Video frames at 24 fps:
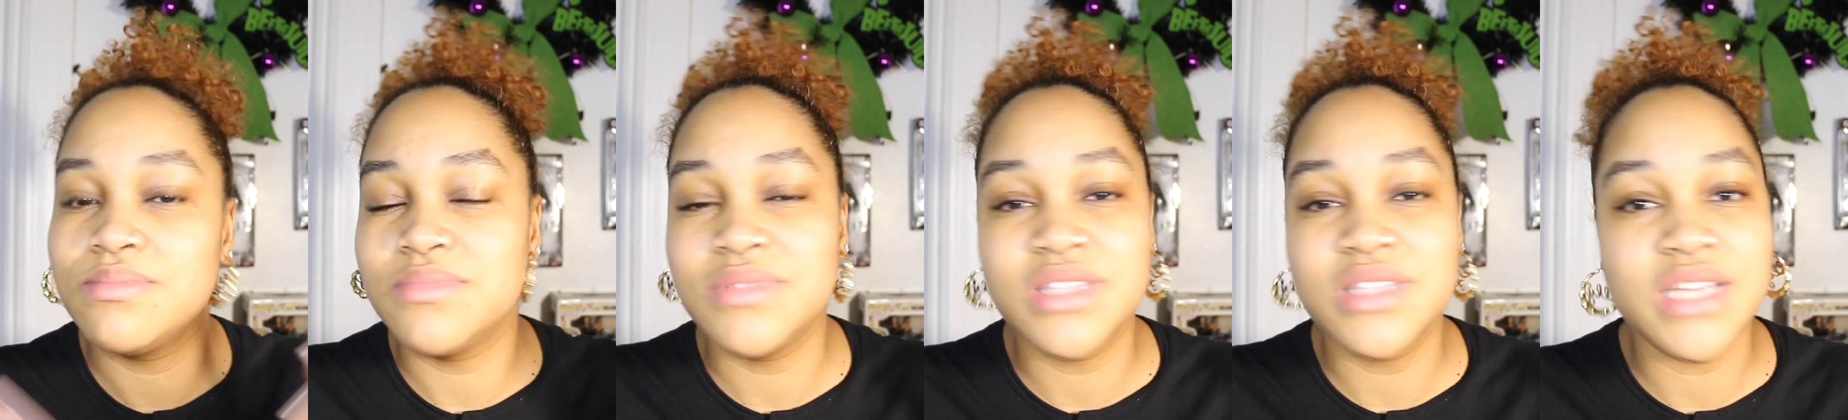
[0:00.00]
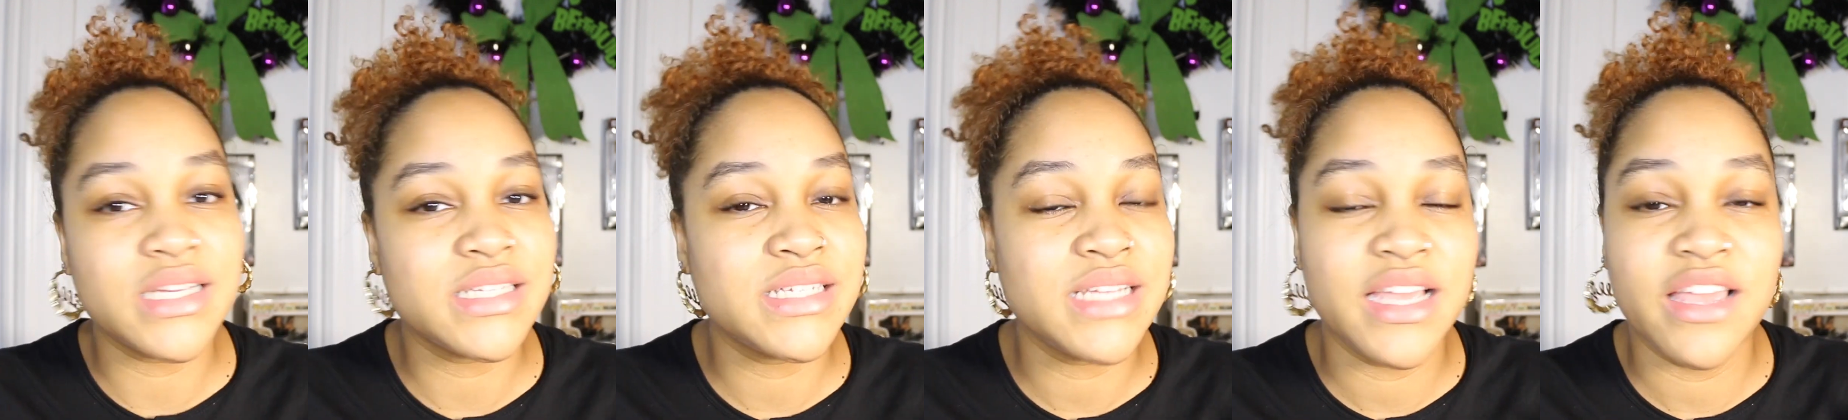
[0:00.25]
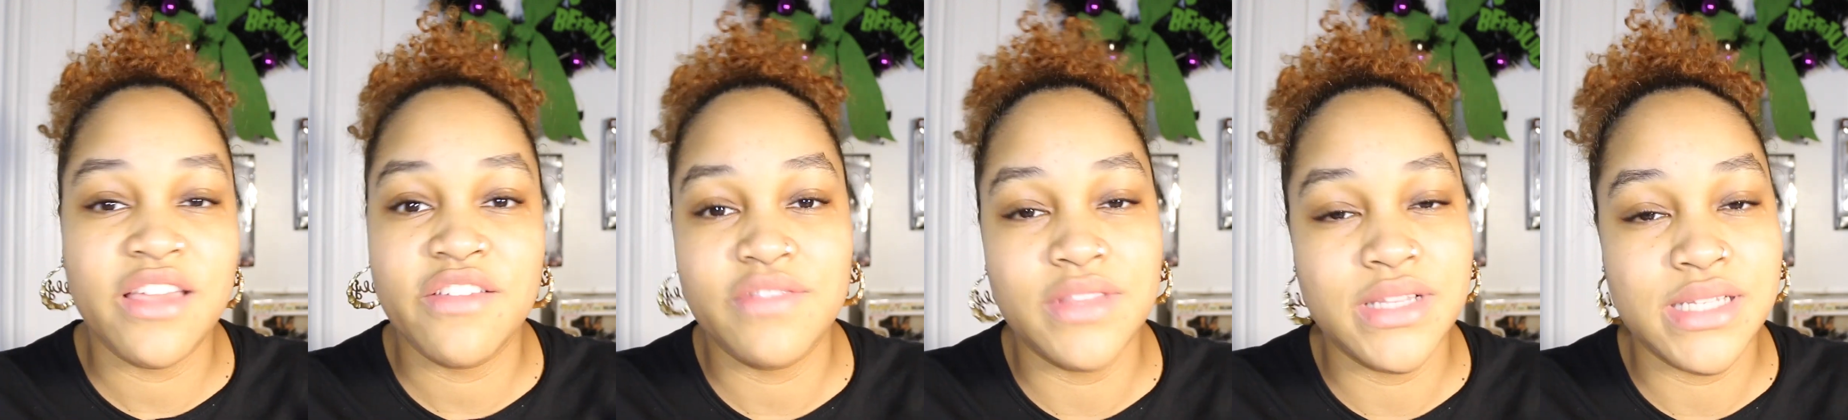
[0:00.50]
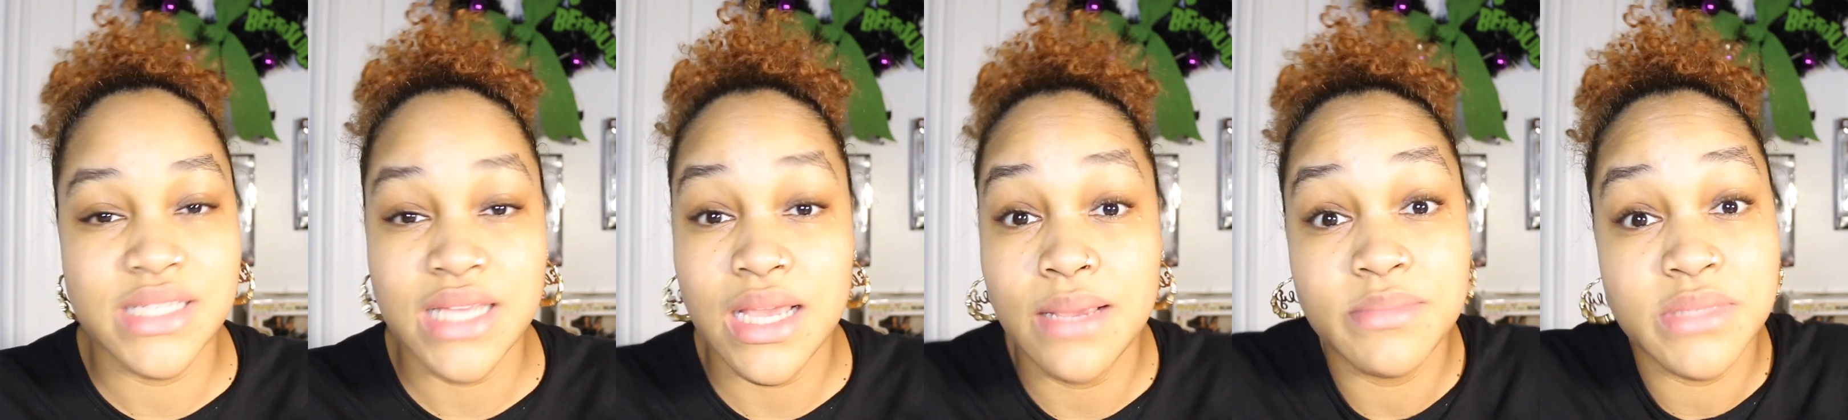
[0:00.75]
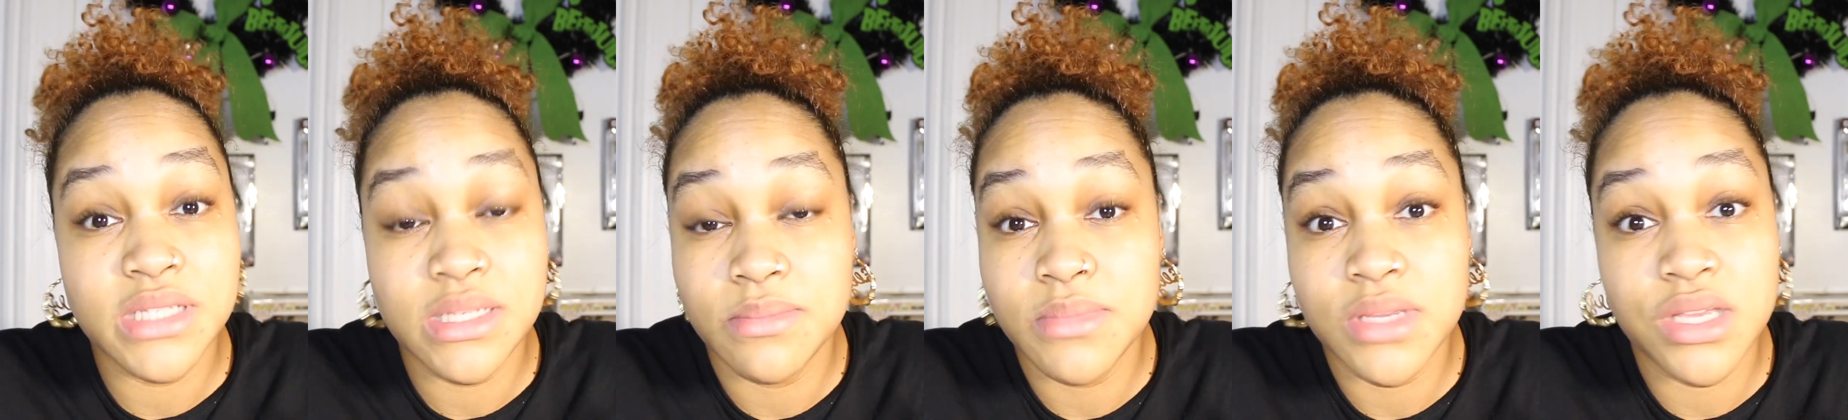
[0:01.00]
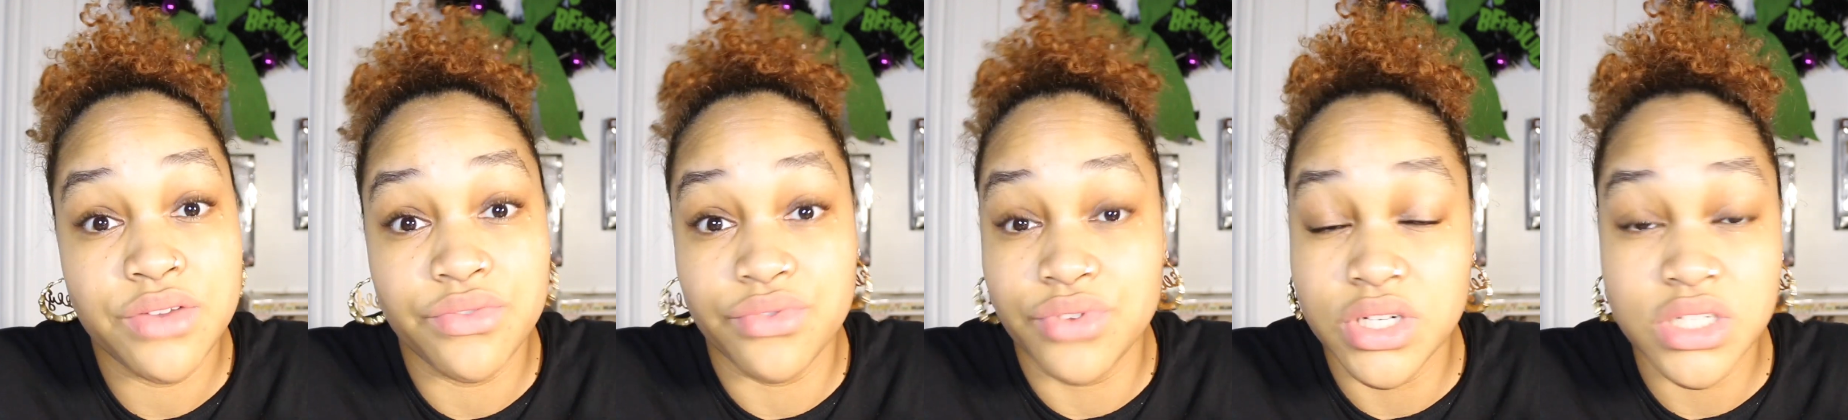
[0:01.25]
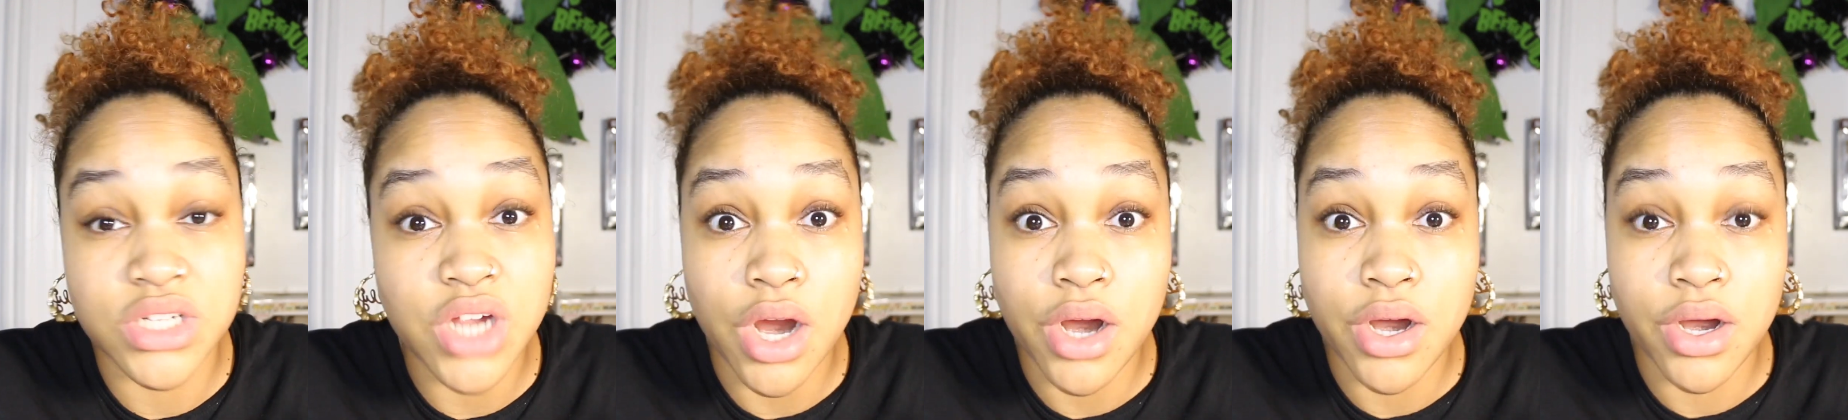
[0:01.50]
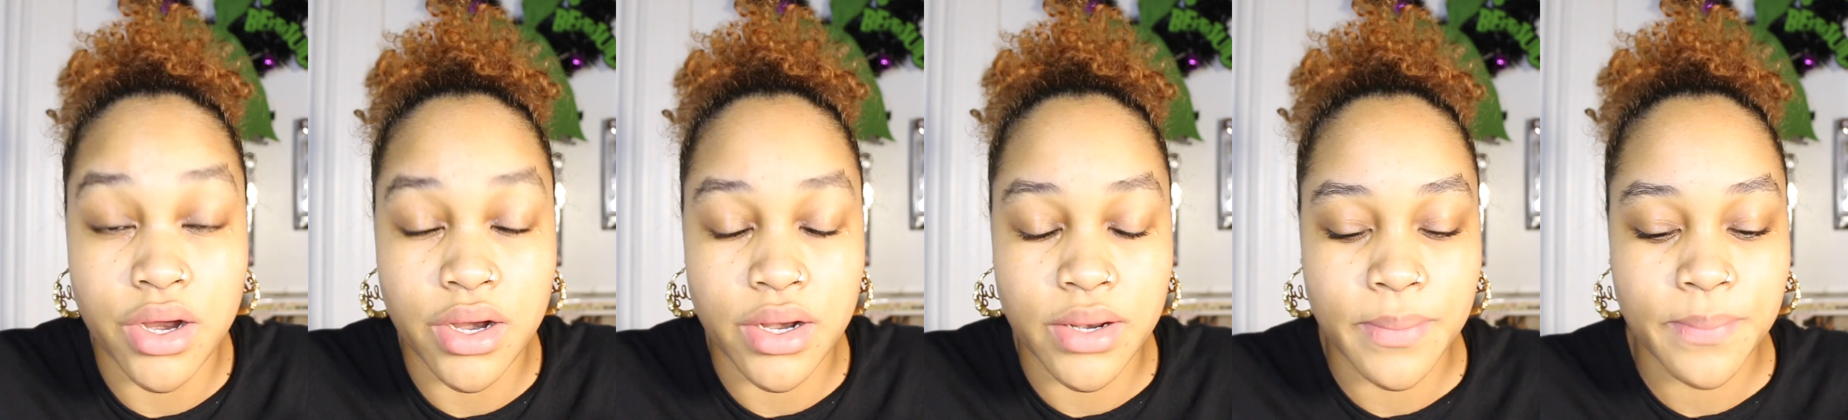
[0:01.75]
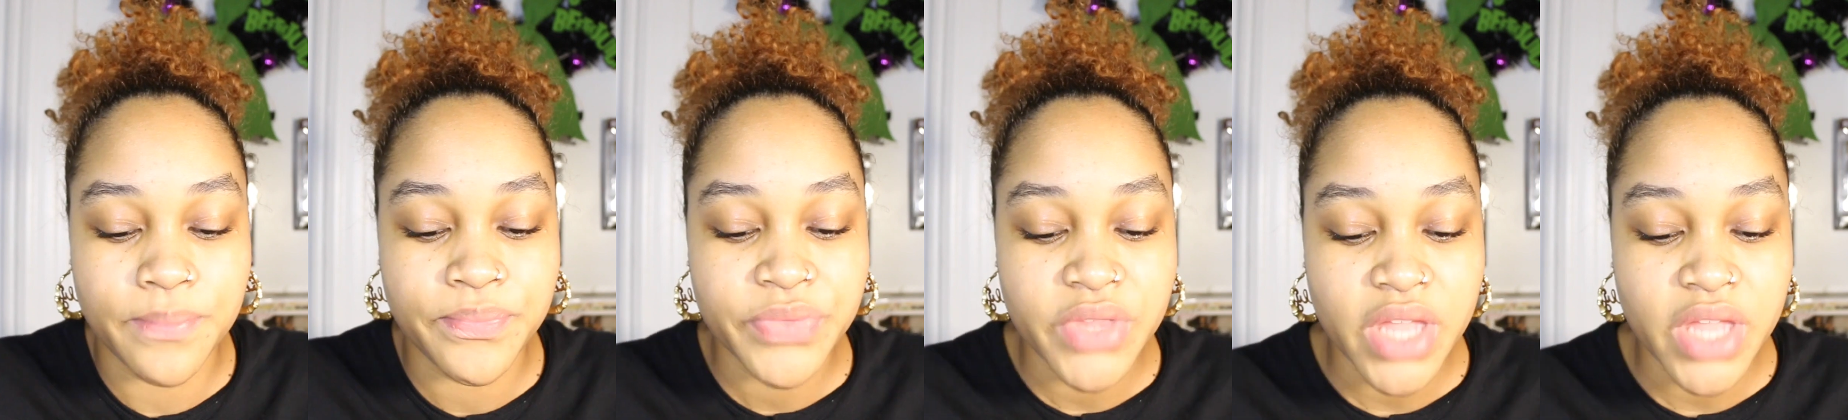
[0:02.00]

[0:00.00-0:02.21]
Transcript: doesn't give the same to me in return.